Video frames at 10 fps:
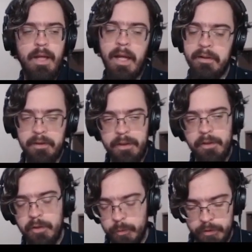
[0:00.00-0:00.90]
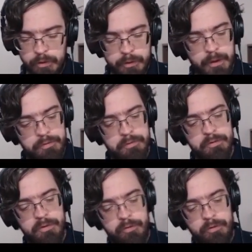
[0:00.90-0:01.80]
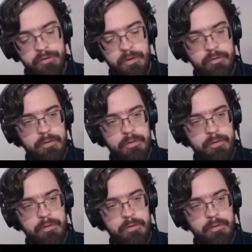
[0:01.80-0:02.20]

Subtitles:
And then here you would learn laser, etc., etc.